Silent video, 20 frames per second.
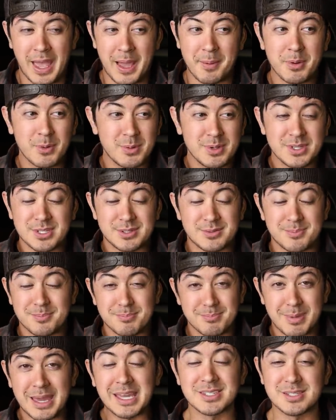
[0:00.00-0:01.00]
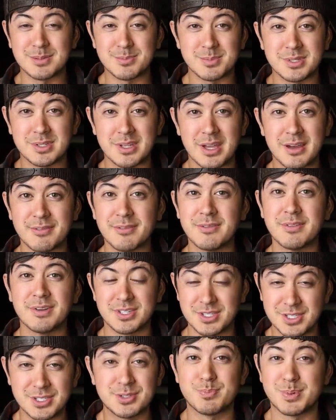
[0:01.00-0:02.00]
how about we just make some stuff
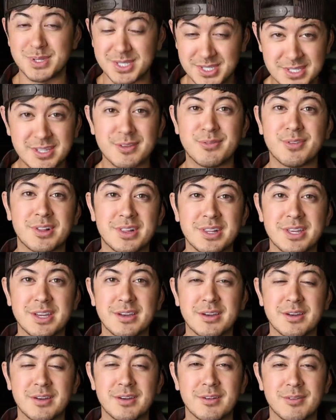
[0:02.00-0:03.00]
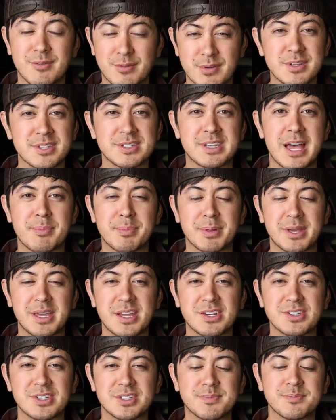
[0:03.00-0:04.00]
specifically for this
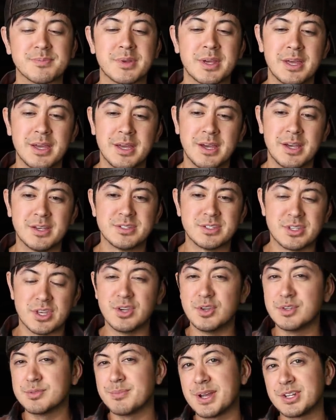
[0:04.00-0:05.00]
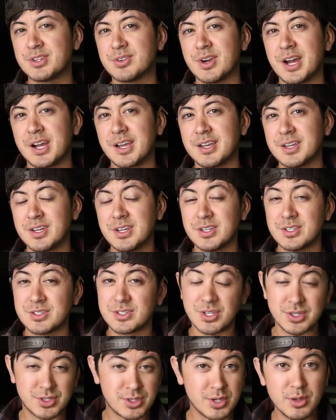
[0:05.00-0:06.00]
application? So they used my truck
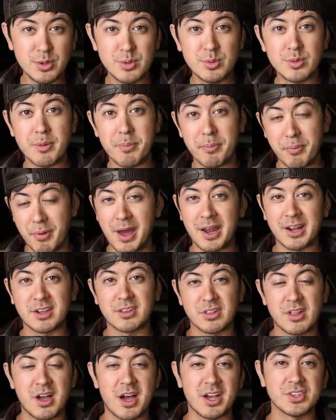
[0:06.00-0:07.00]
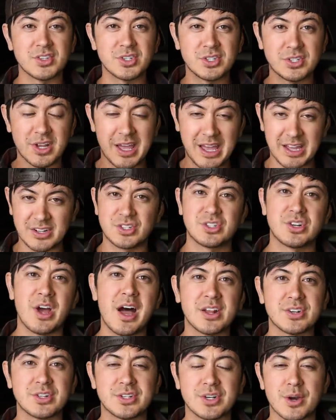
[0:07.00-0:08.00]
to do the product launch at
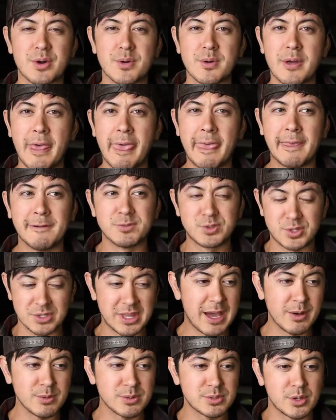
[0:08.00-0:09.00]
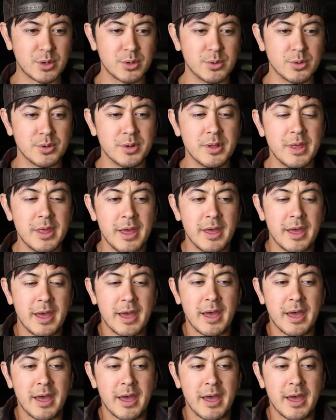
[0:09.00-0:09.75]
SHOT Show. So that was cool.